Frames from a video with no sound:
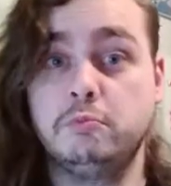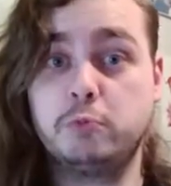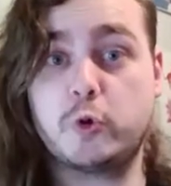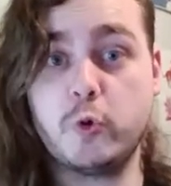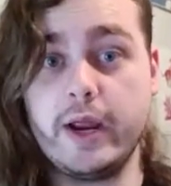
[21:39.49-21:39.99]

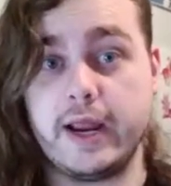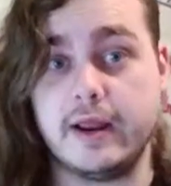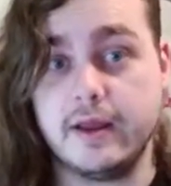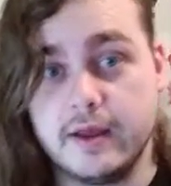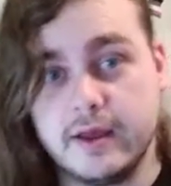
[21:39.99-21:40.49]
Great.
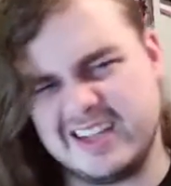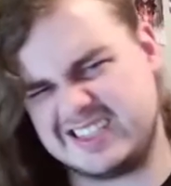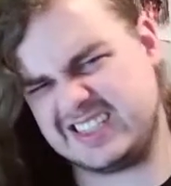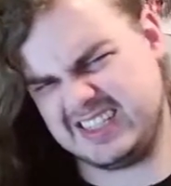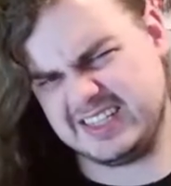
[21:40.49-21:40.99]
It's
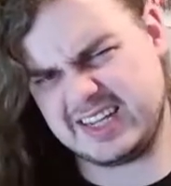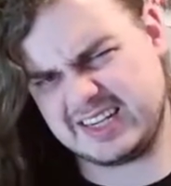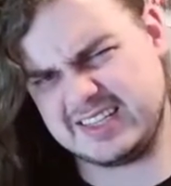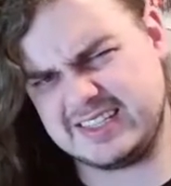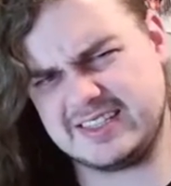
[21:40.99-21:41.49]
still not
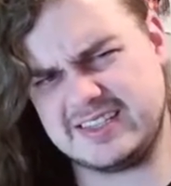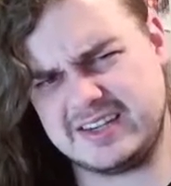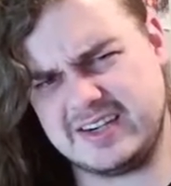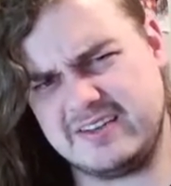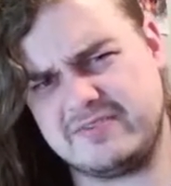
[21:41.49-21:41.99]
consistent
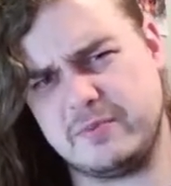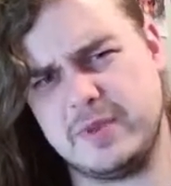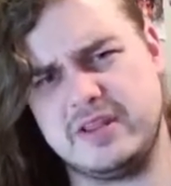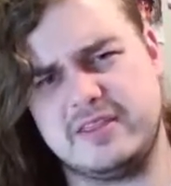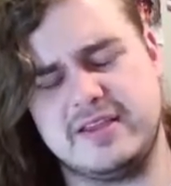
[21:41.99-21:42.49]
enough for me to
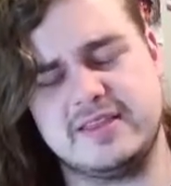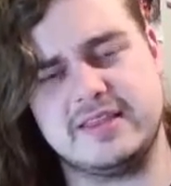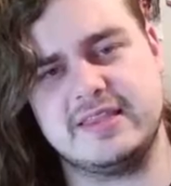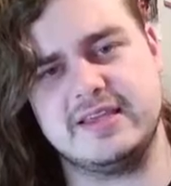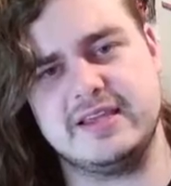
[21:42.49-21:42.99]
think that
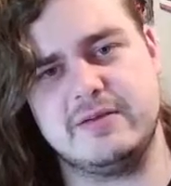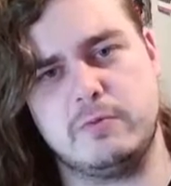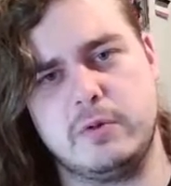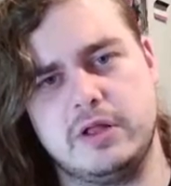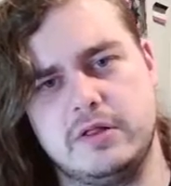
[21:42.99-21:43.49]
they
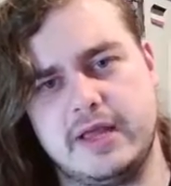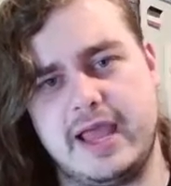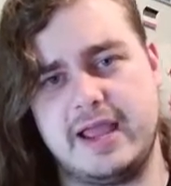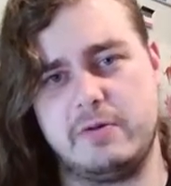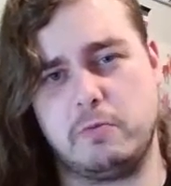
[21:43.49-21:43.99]
will
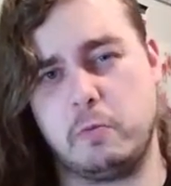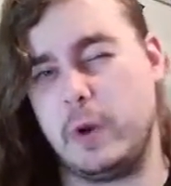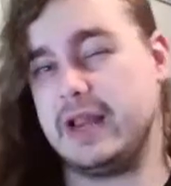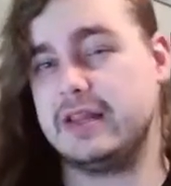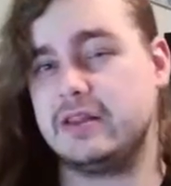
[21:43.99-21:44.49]

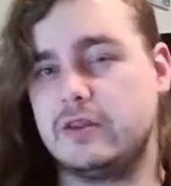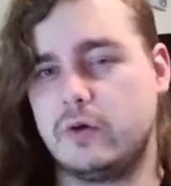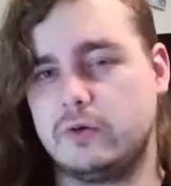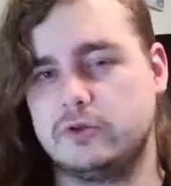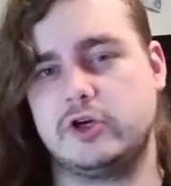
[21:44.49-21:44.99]
win the
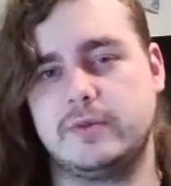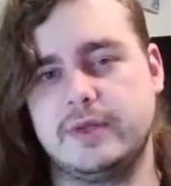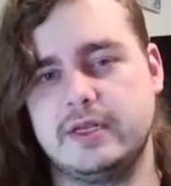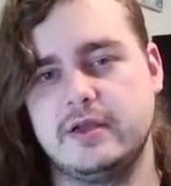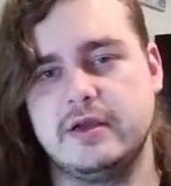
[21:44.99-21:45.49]
whole tournament.
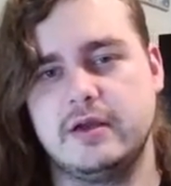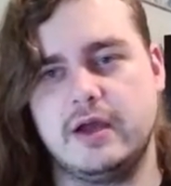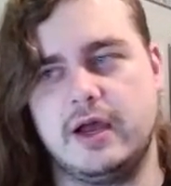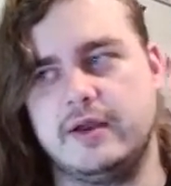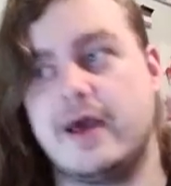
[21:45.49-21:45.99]

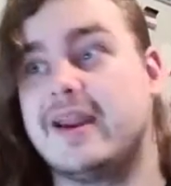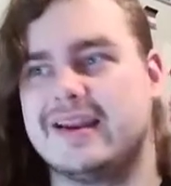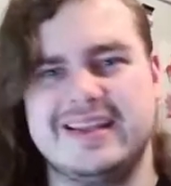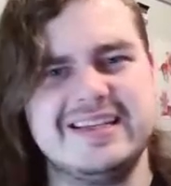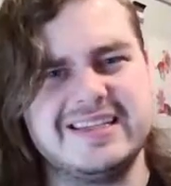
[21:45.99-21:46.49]
Not at
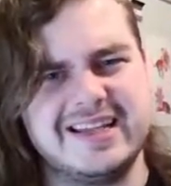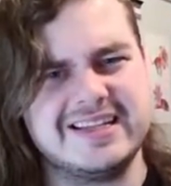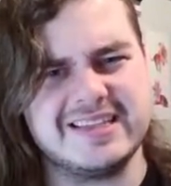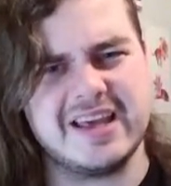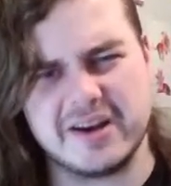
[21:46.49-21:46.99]
least against
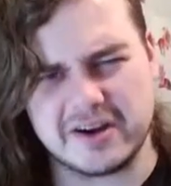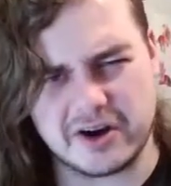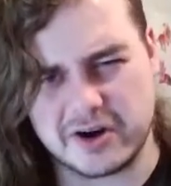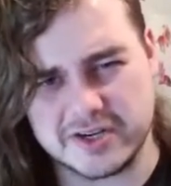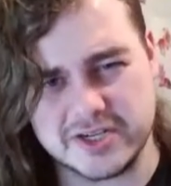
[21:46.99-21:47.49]
not
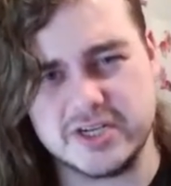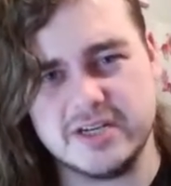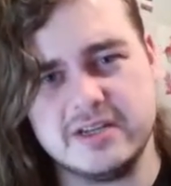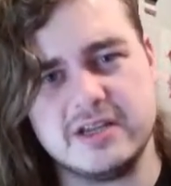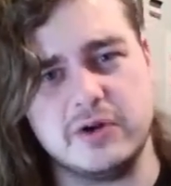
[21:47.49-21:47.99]
RNG,
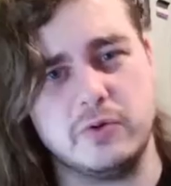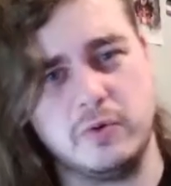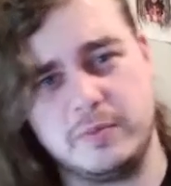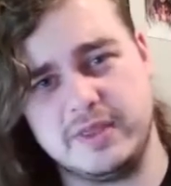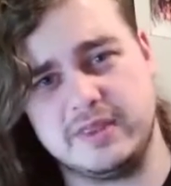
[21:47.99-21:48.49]
who will
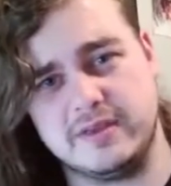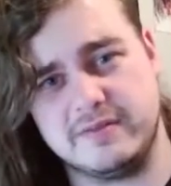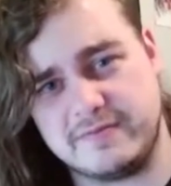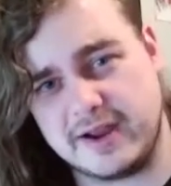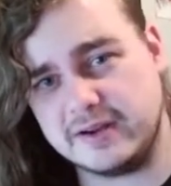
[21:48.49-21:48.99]
be the
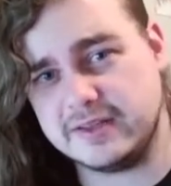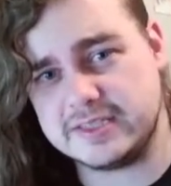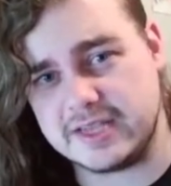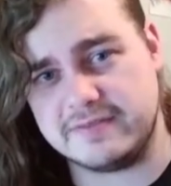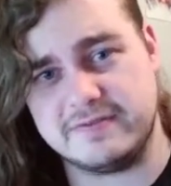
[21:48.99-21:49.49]
finalist
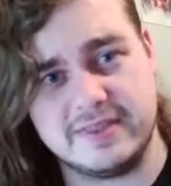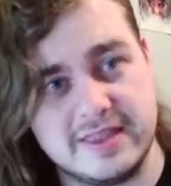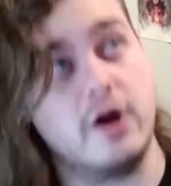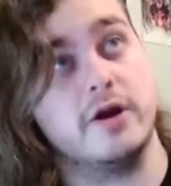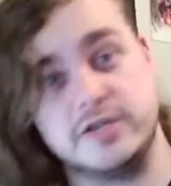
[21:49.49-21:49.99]
if
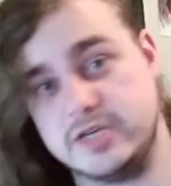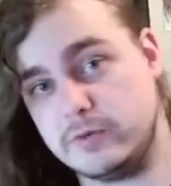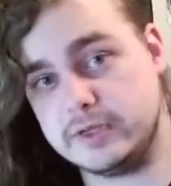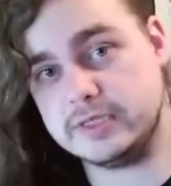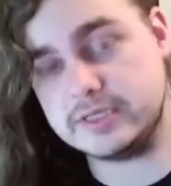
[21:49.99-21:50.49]
RNG
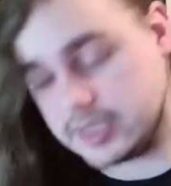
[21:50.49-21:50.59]
wins.